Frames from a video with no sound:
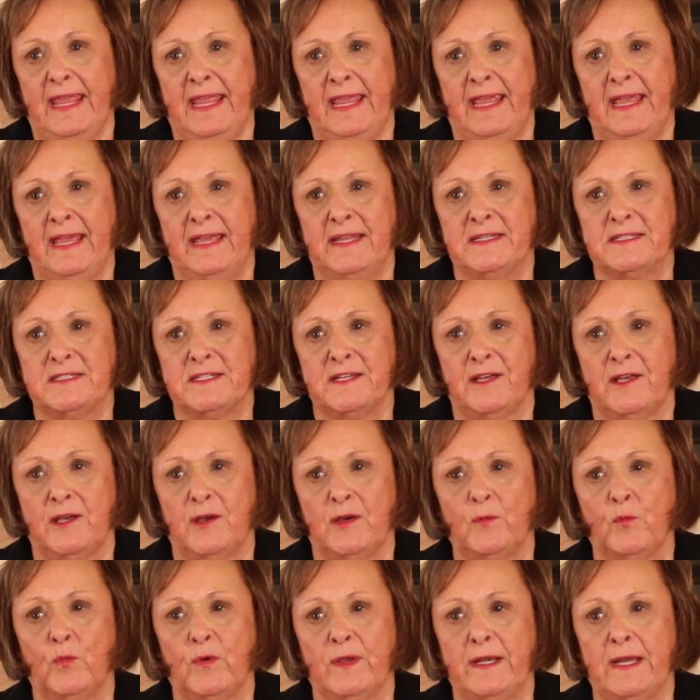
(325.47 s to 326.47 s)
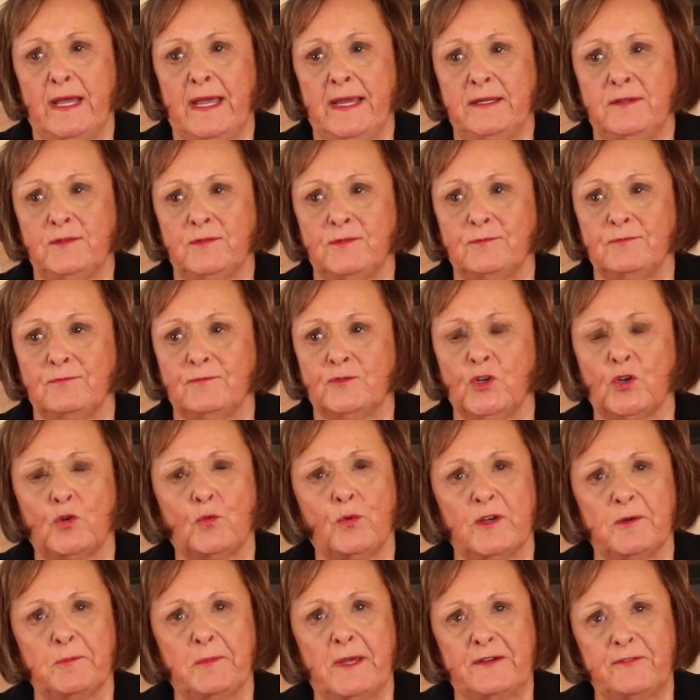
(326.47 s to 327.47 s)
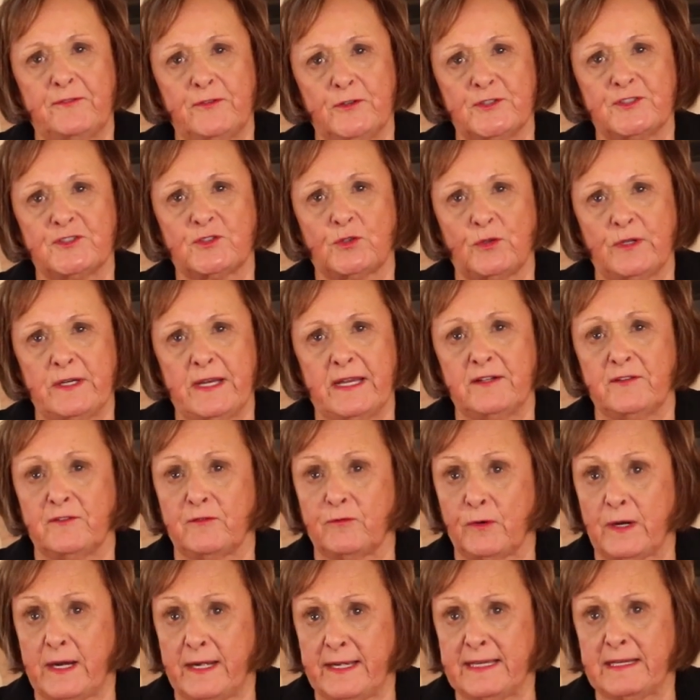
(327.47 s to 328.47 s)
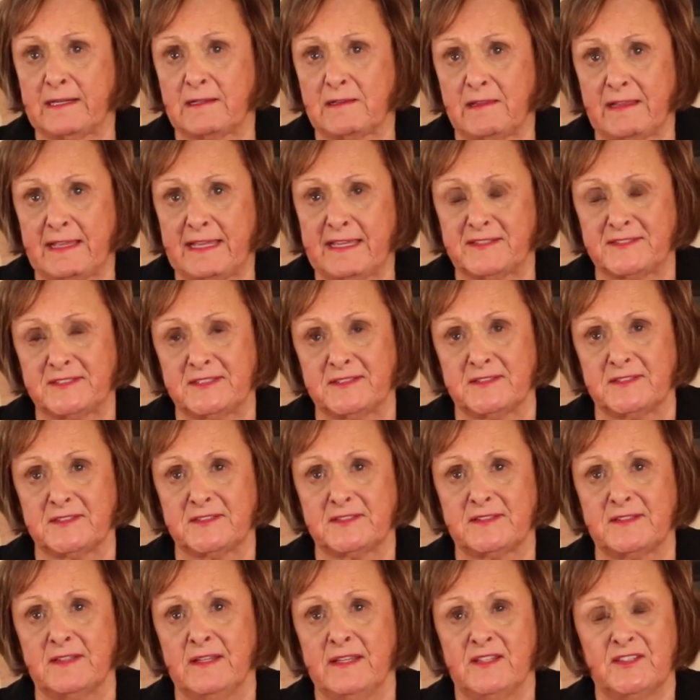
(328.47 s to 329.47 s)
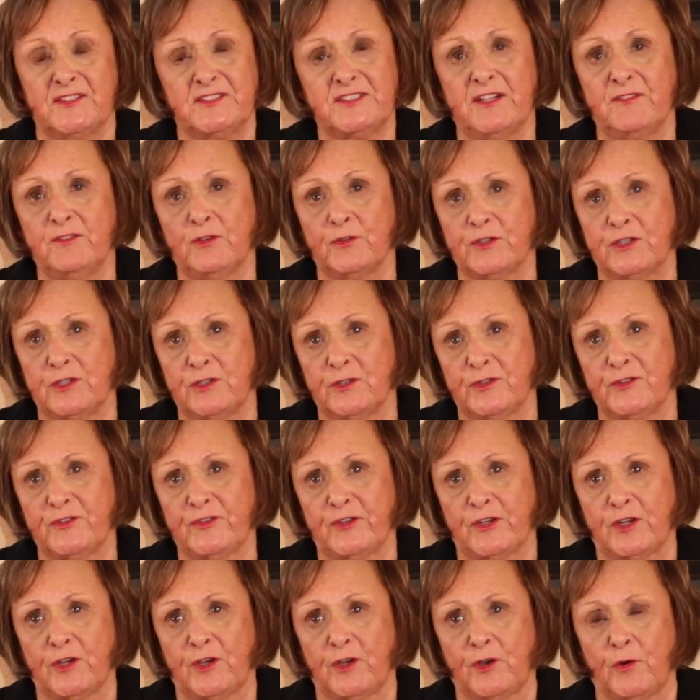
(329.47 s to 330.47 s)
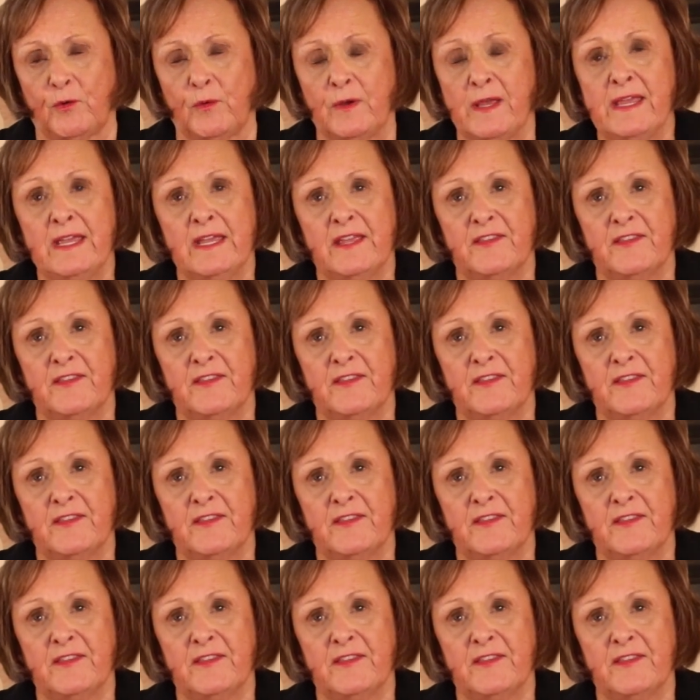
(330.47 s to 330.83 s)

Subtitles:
and when I took one of my first creative writing classes several years ago,